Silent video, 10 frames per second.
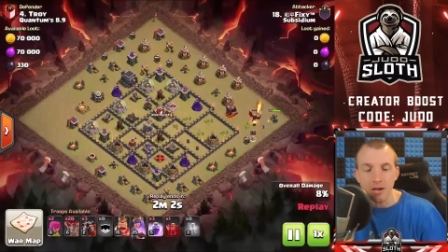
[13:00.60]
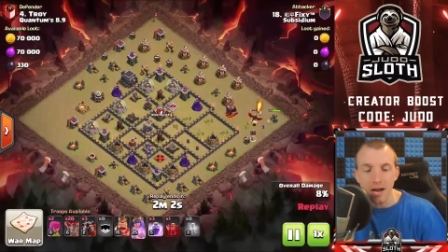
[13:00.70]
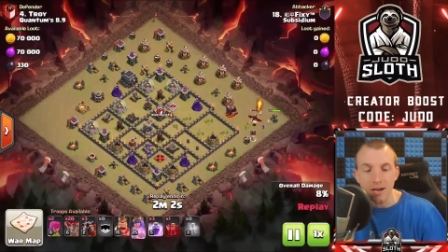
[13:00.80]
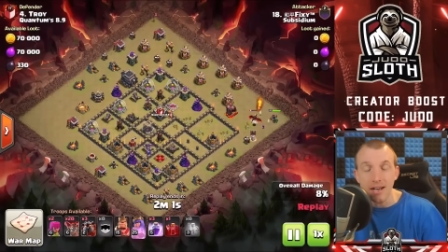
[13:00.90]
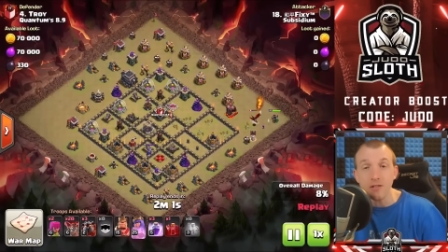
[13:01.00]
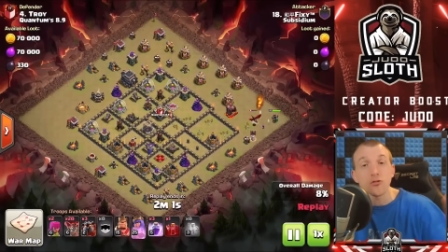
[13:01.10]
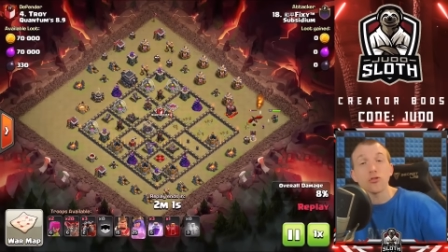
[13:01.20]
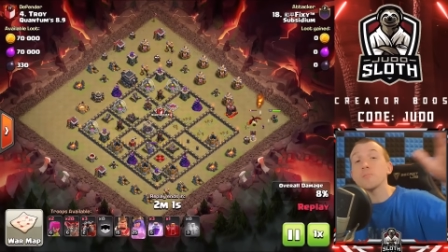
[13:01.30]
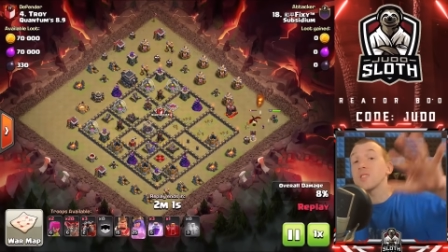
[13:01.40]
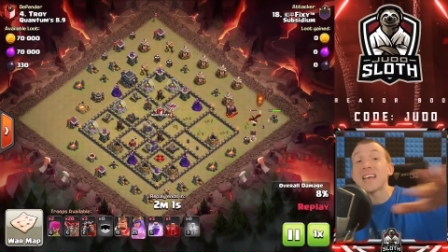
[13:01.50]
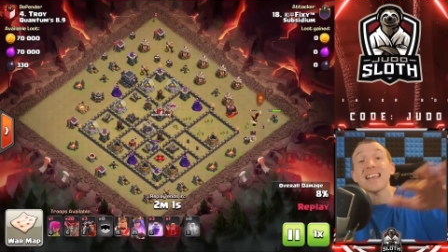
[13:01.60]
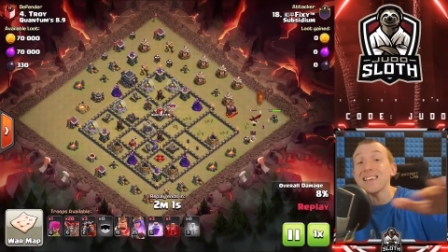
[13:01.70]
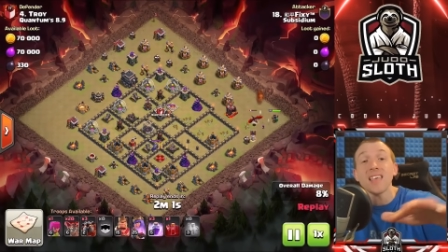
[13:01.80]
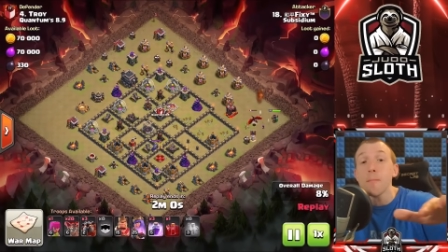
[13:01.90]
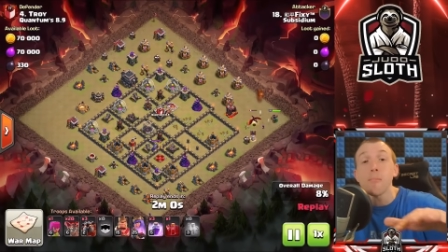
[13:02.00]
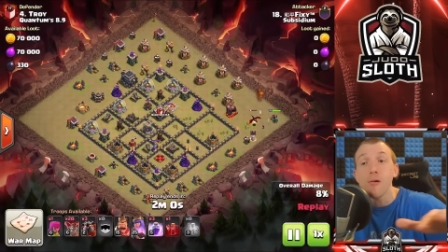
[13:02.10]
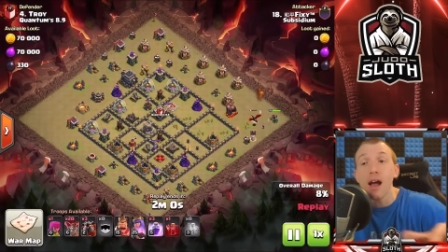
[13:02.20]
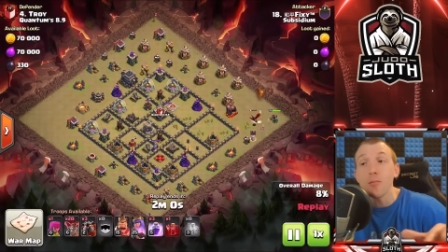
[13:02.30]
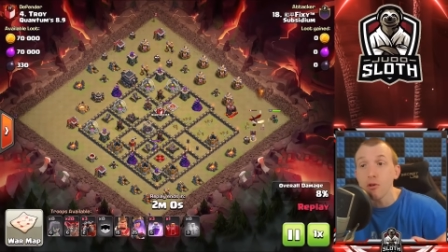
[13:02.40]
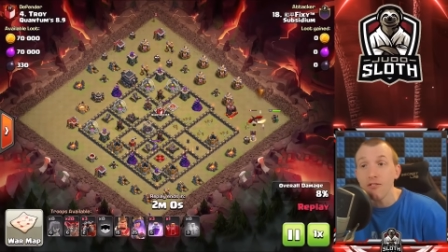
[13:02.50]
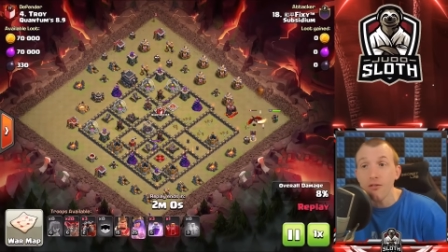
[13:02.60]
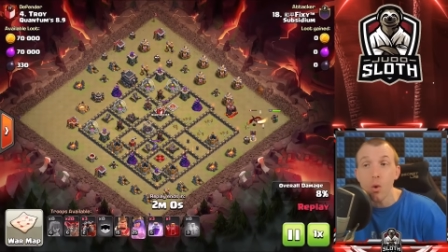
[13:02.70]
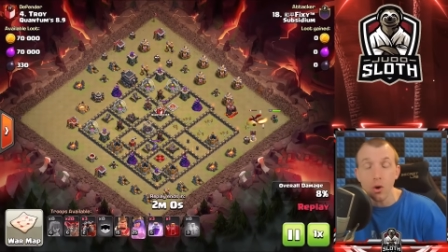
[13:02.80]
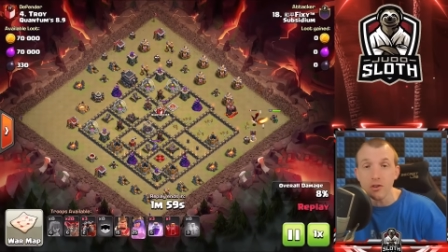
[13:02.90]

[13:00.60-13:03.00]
the clan castle troops. That is their primary focus.